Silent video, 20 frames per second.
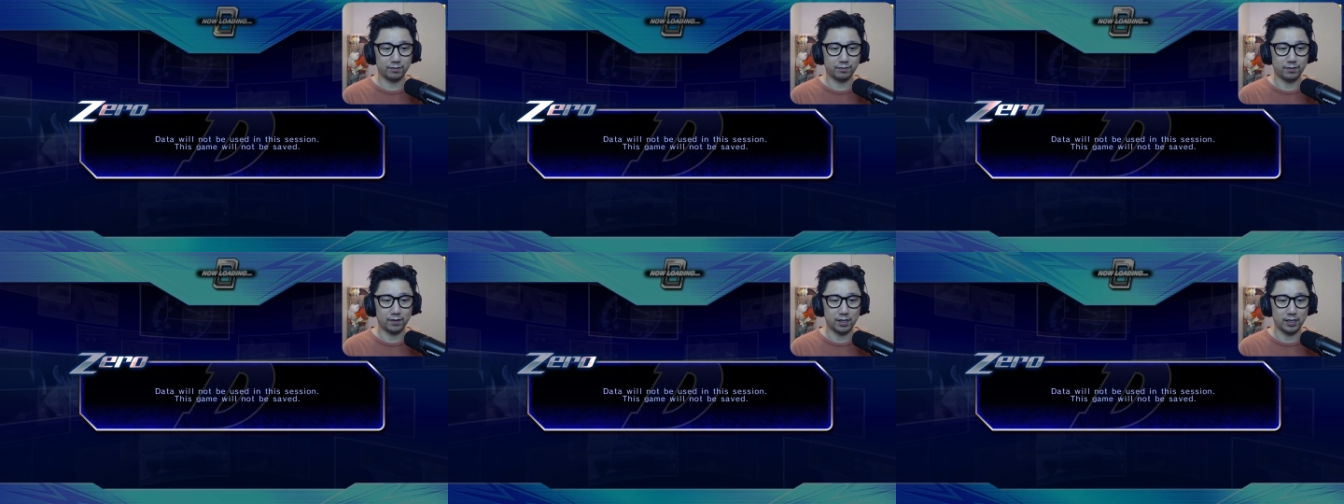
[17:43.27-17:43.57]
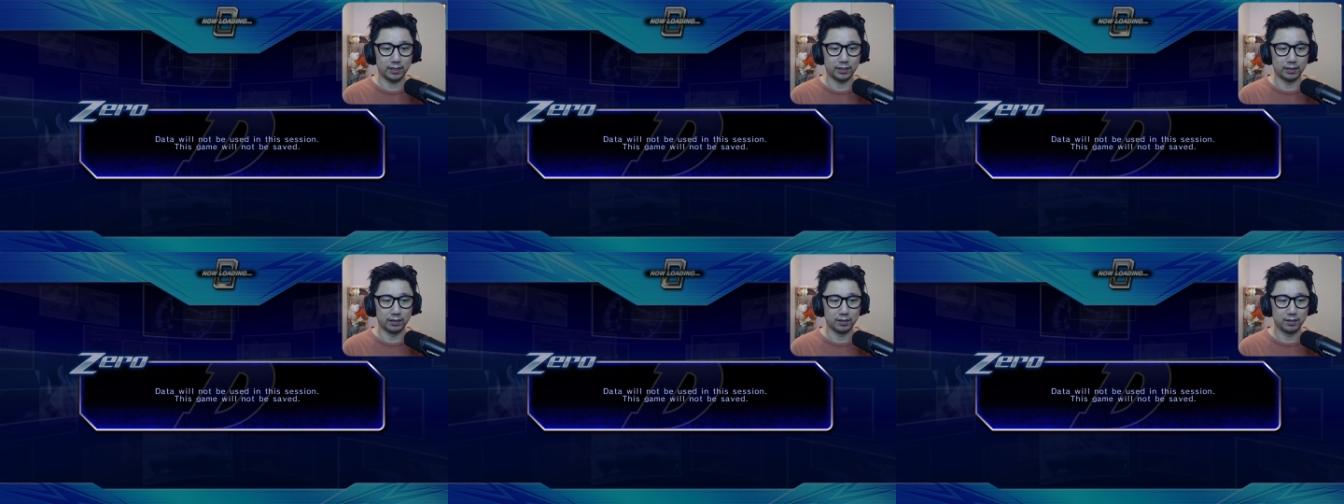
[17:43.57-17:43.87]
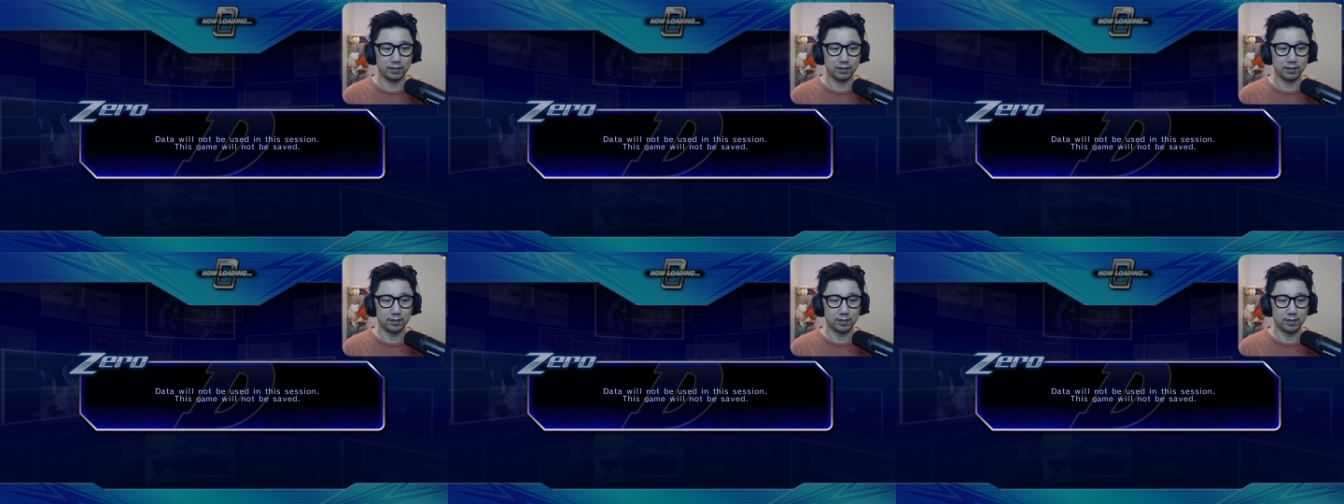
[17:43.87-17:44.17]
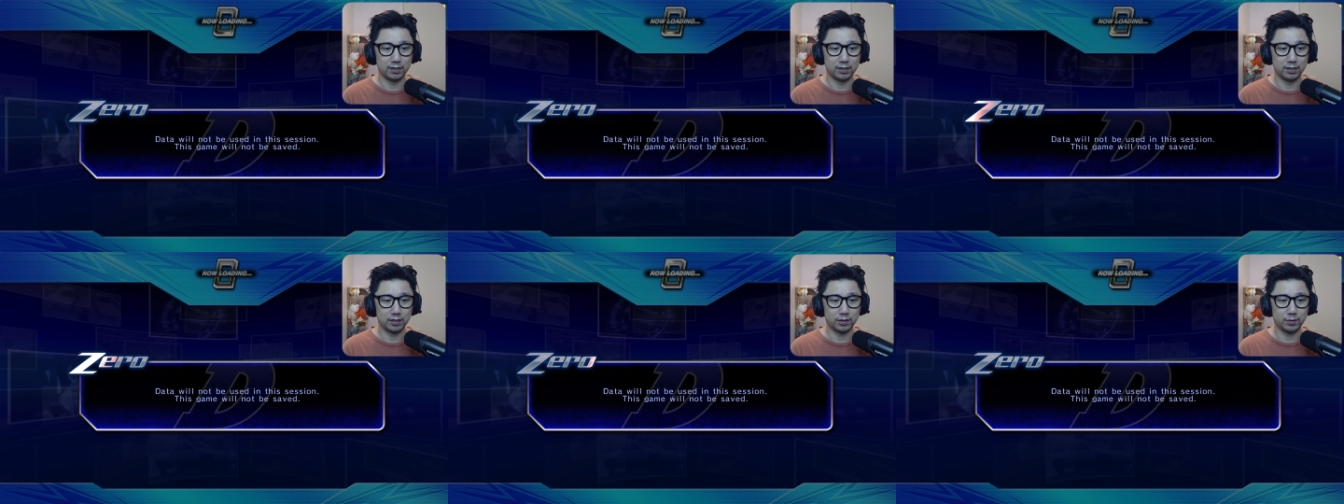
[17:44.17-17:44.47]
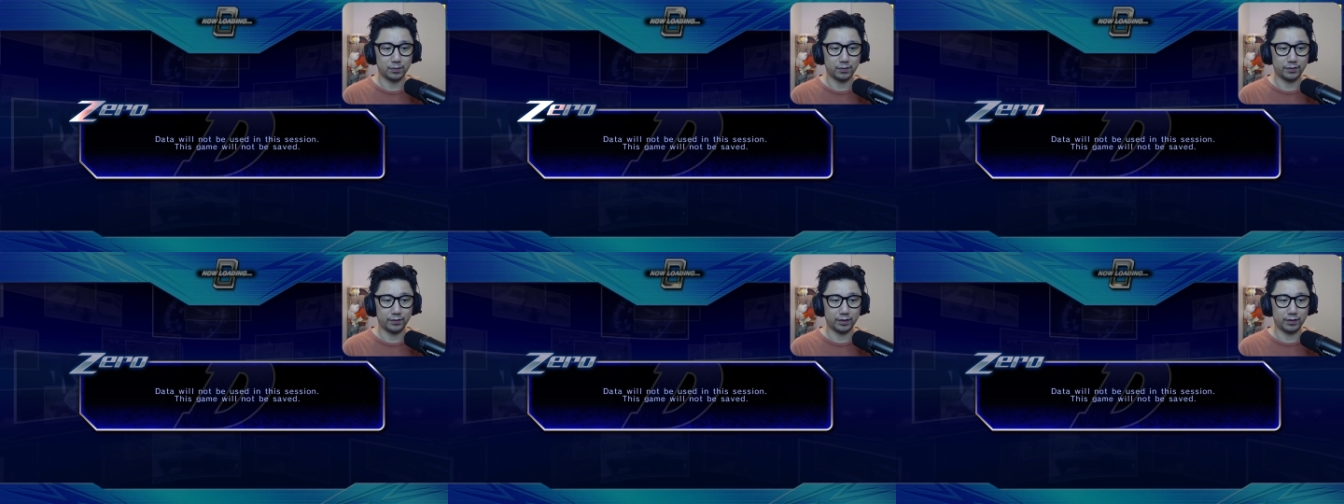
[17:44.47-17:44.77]
fine.
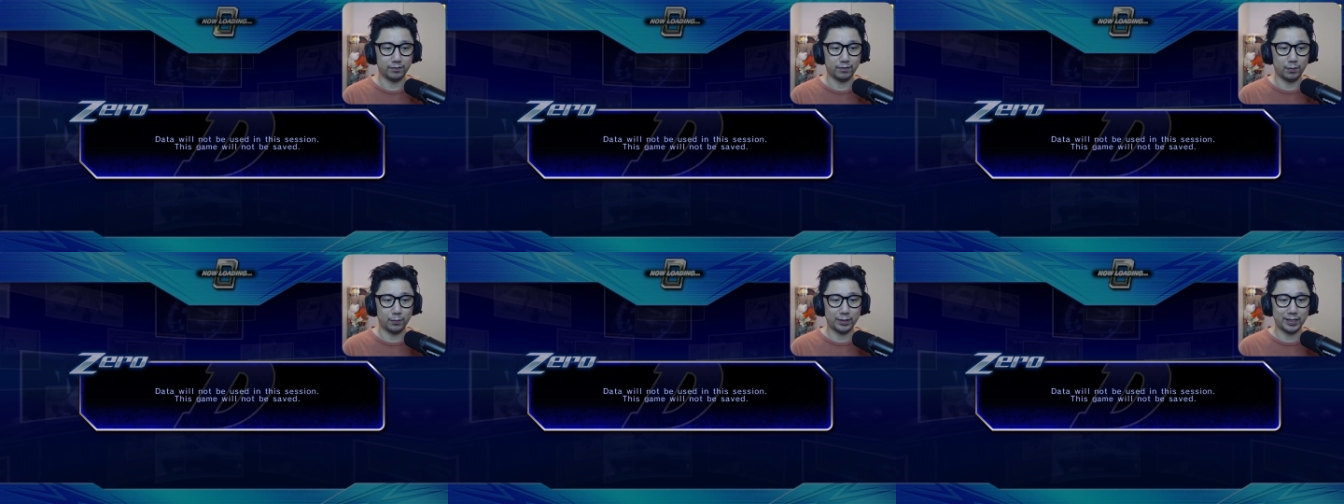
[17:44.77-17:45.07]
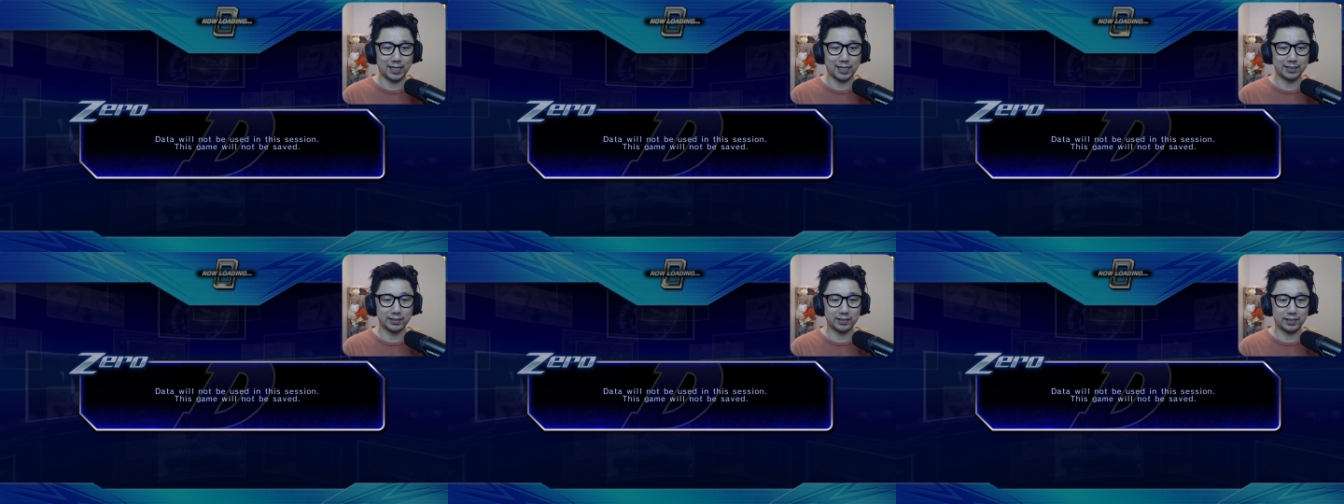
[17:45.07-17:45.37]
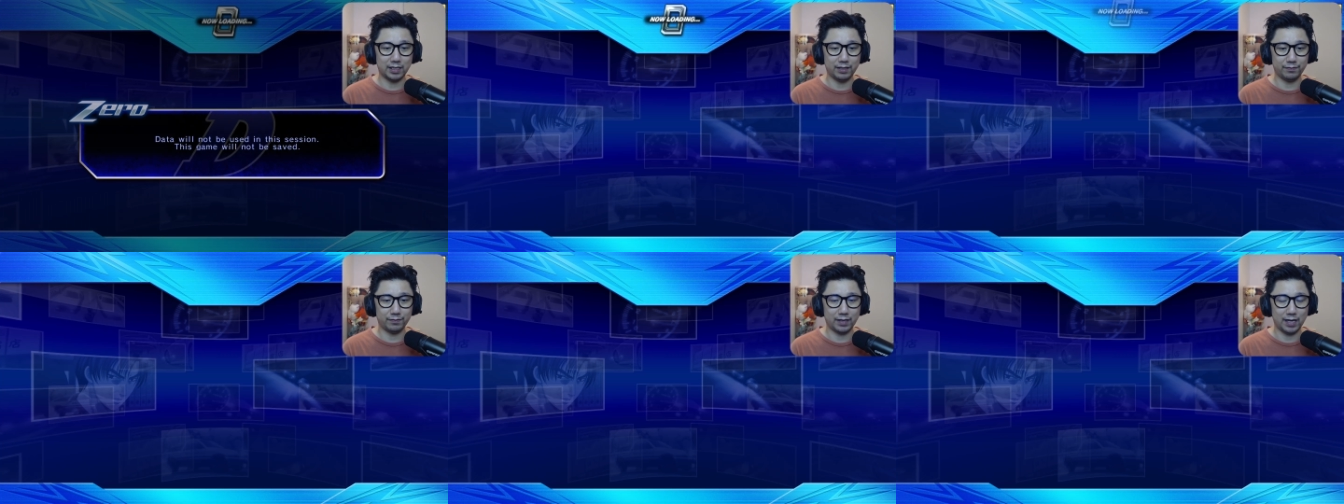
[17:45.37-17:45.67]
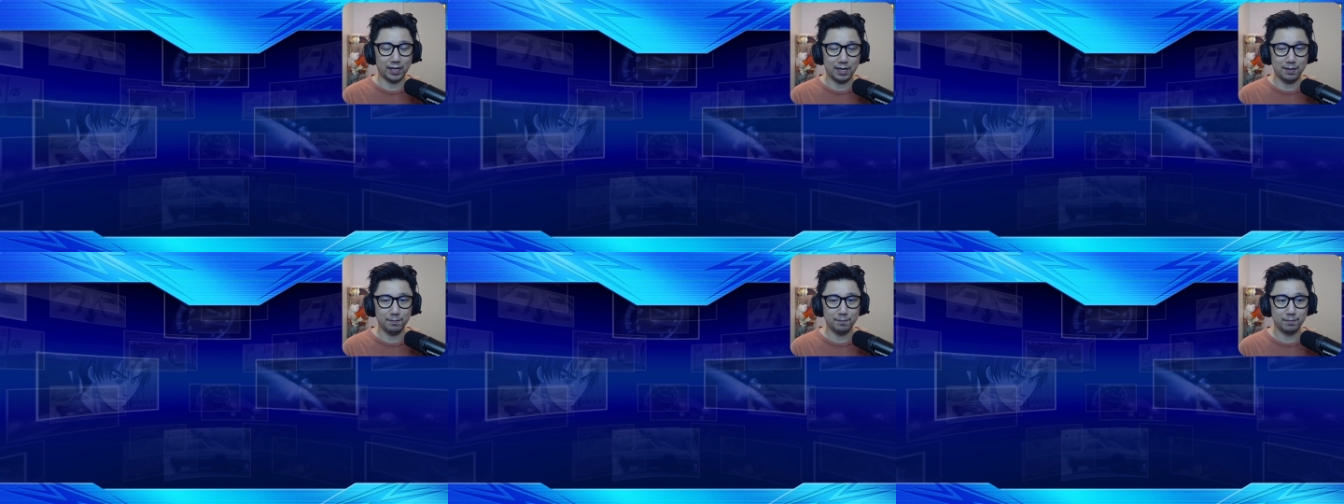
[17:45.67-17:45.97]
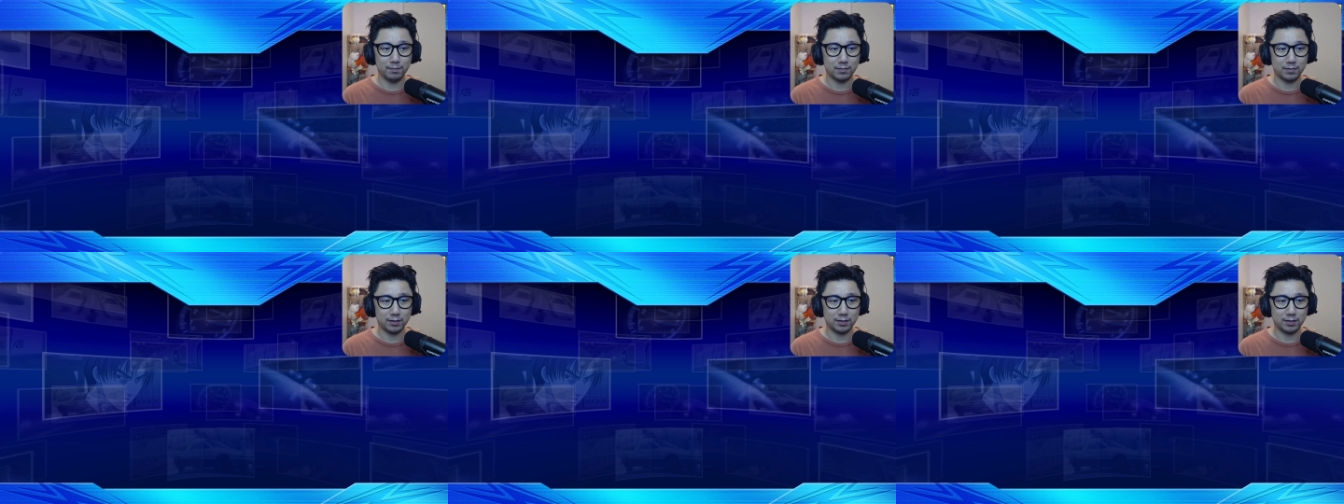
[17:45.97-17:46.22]
So we can't save game.